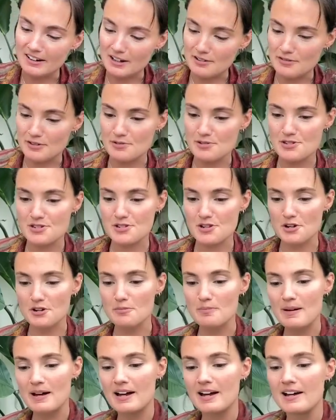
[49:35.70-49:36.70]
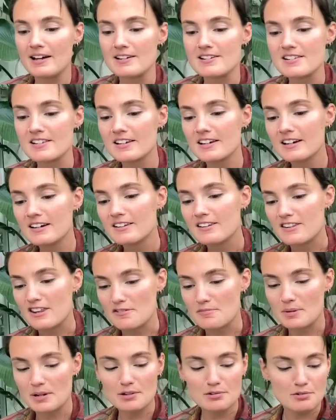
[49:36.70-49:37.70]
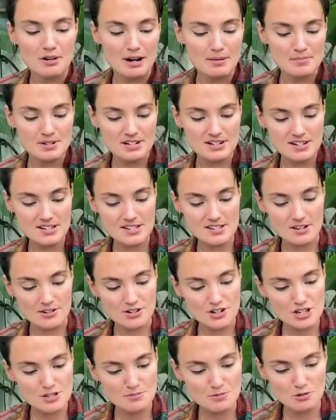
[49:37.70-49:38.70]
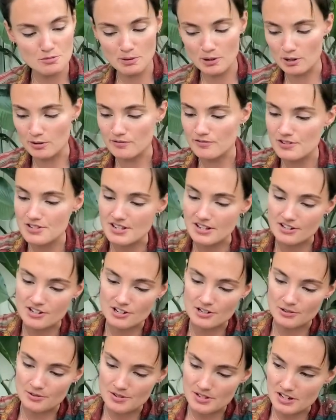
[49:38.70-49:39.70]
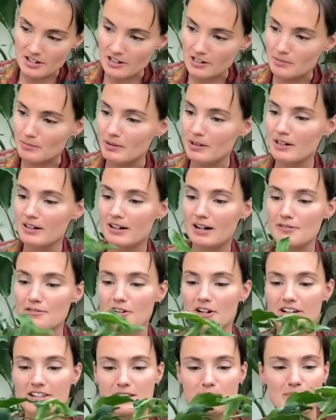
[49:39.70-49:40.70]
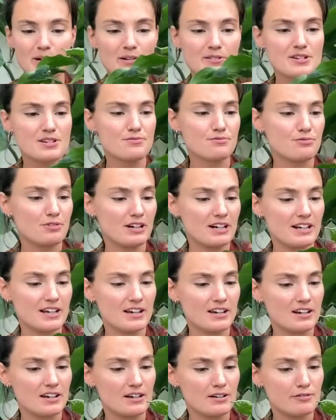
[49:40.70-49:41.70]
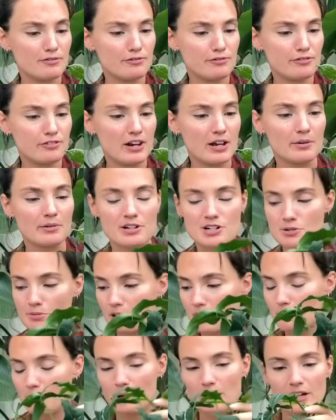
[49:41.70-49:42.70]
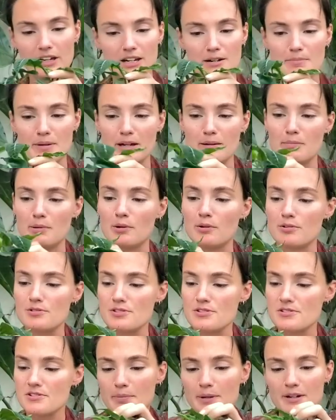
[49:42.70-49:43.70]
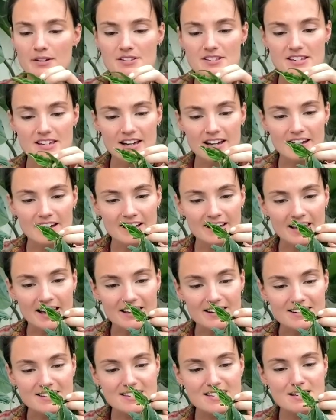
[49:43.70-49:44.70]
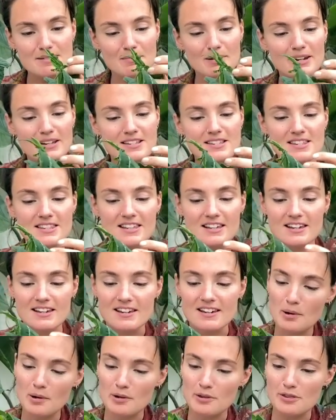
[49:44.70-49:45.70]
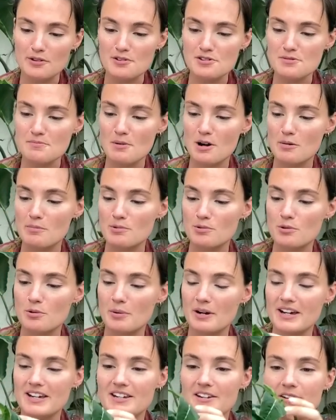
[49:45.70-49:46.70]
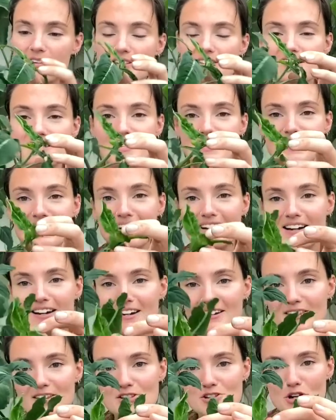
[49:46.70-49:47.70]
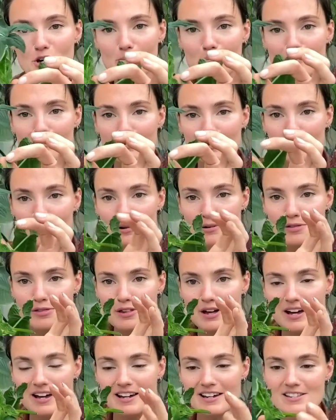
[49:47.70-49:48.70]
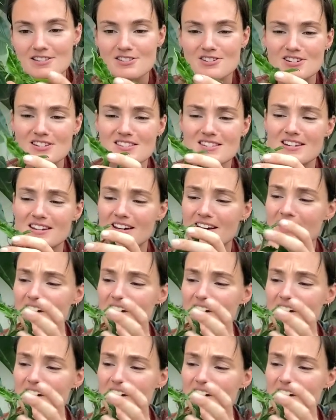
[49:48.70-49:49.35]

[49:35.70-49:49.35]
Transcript: I feel so bad they've been crammed into such a small pot for such a long time. I feel like this plant is really gonna flourish when I put it in a bigger pot because, yeah, again, similar to the Pothos Marble Queen, you can see the top of the growth there is just